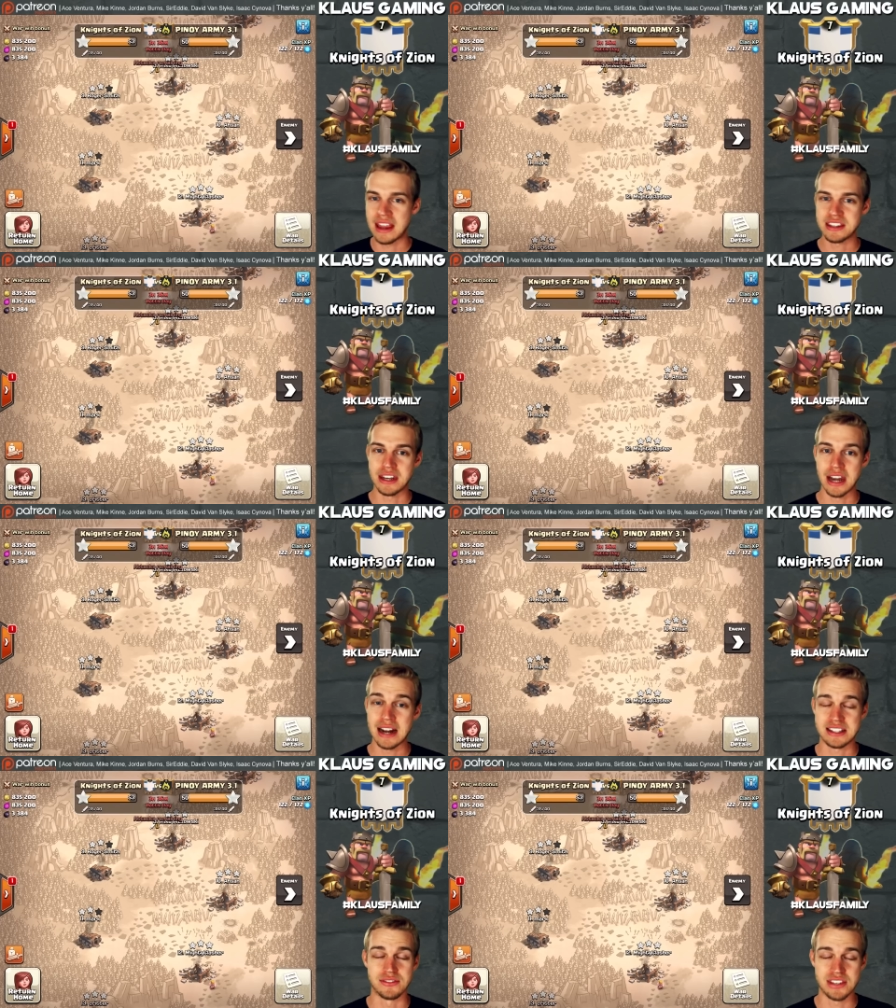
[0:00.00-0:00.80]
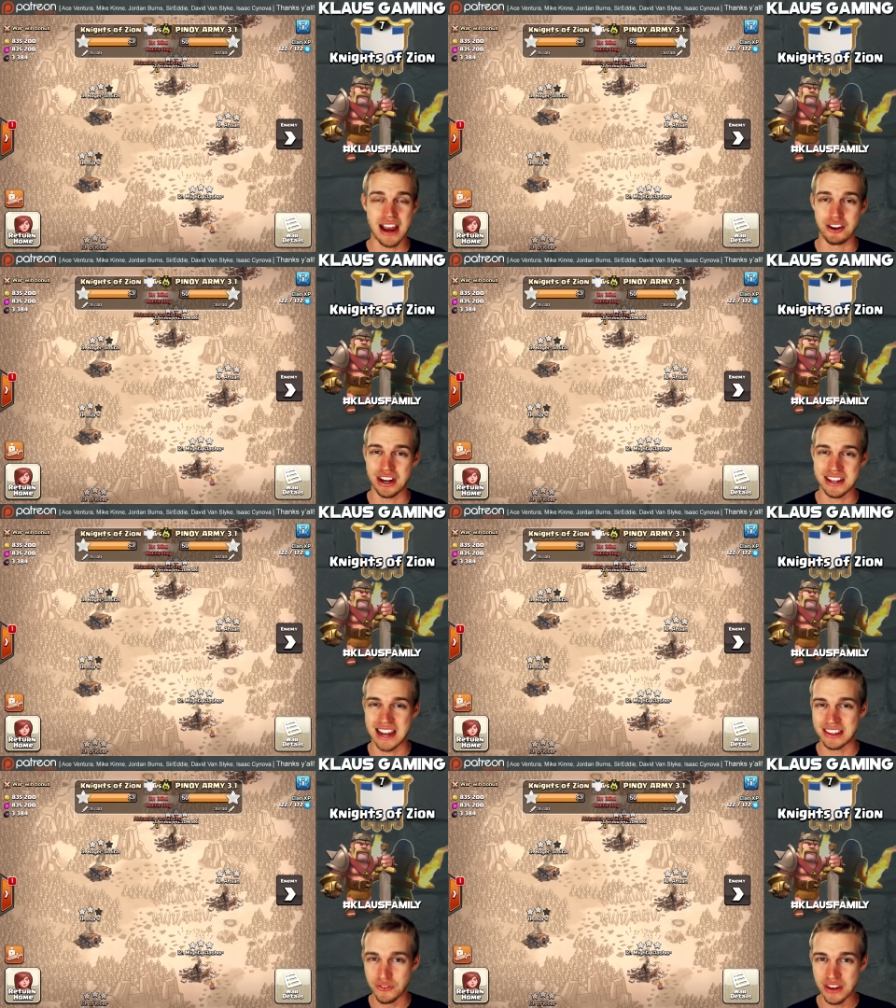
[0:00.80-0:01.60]
and Knights of Zion are
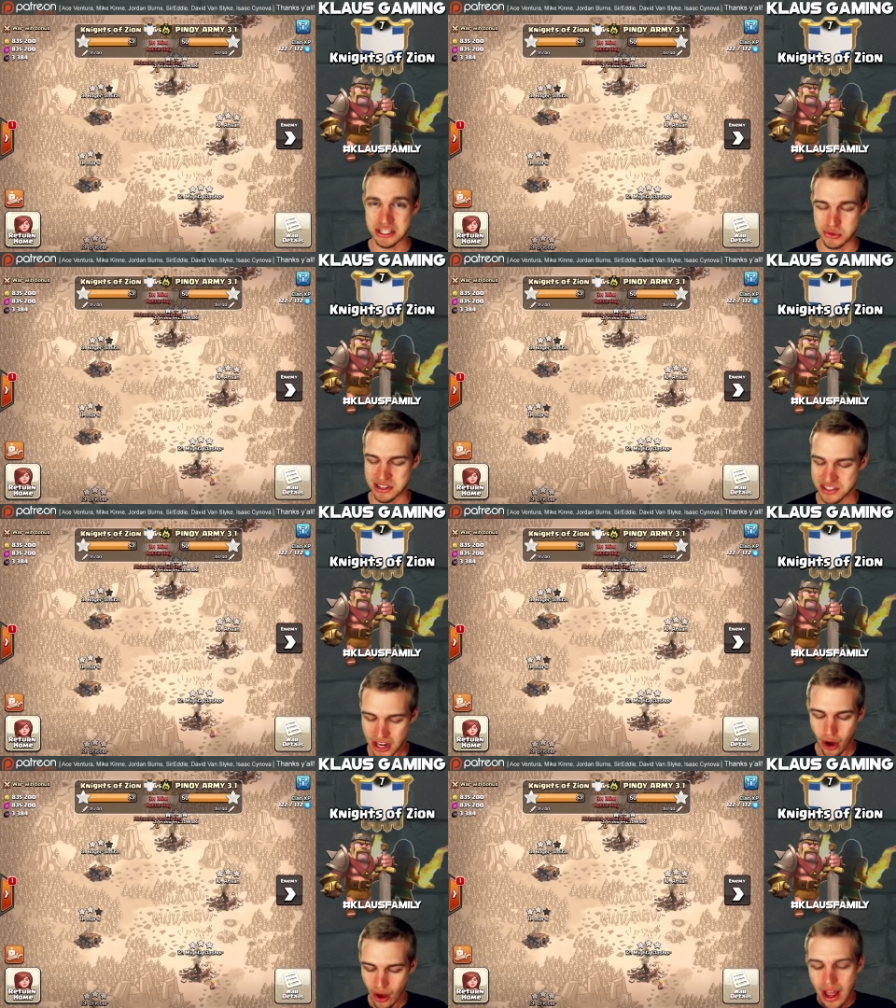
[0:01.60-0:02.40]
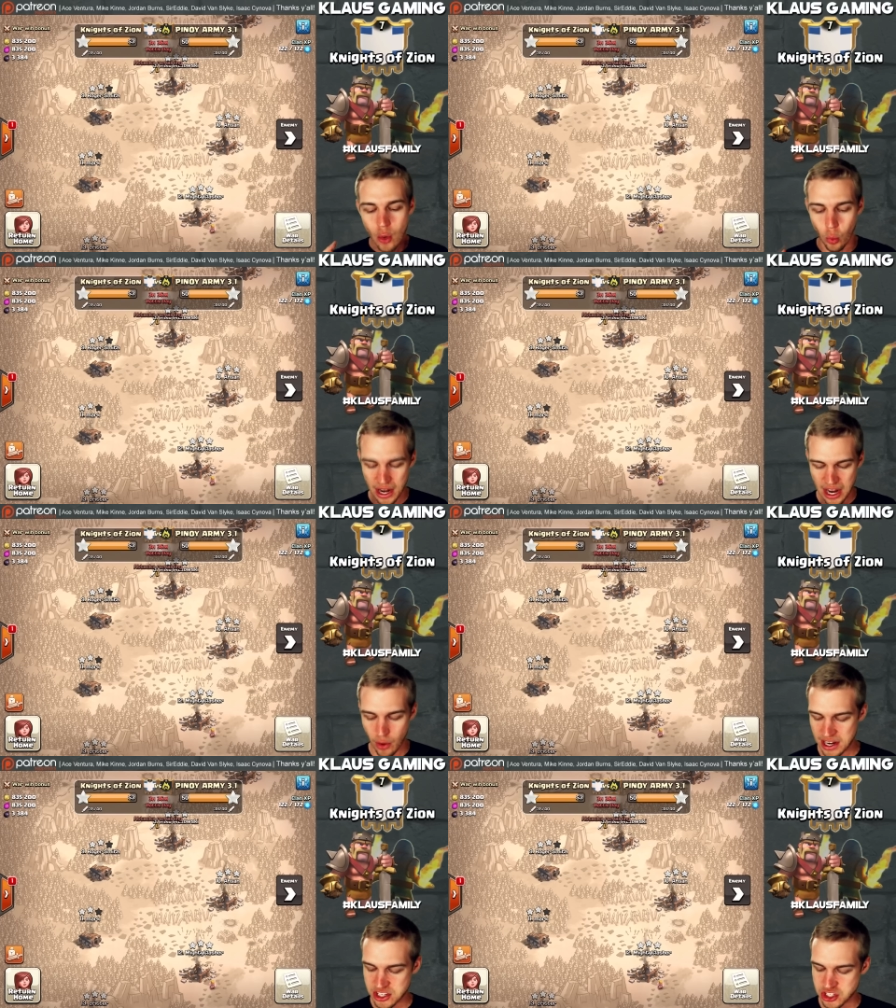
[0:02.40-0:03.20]
going to take the victory. So
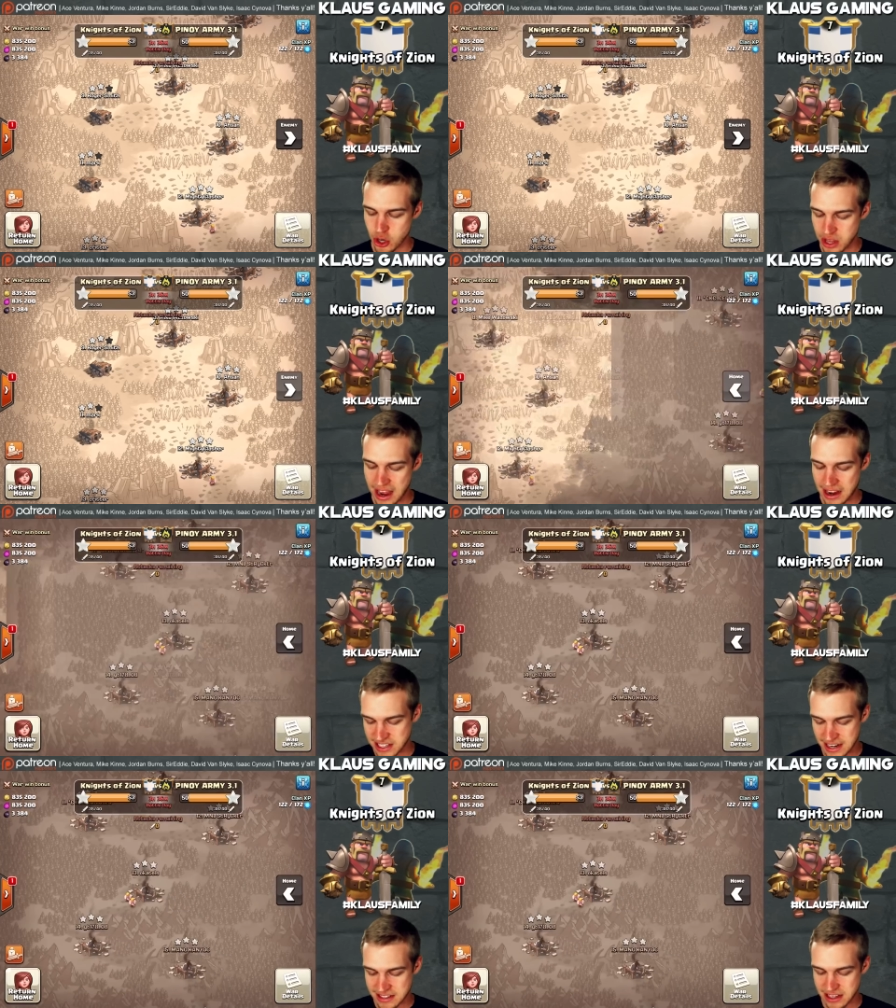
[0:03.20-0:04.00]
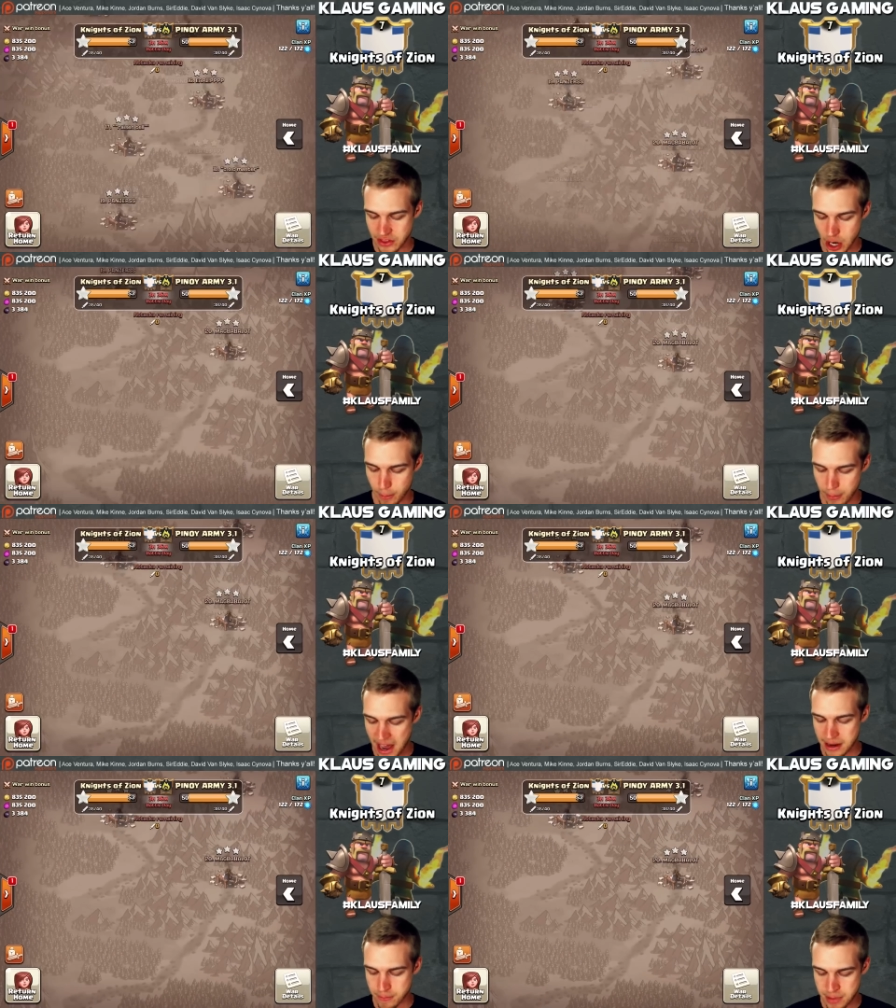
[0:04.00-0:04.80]
what I wanted to show you guys is their
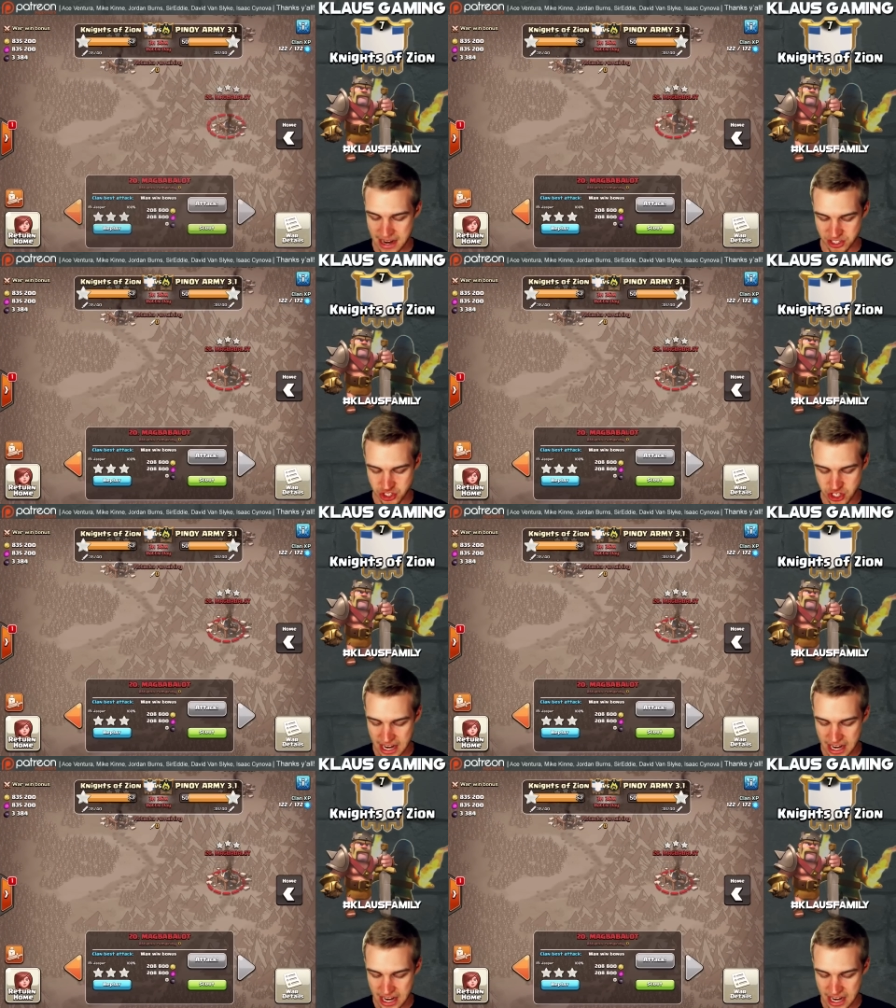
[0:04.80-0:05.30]
bottom base.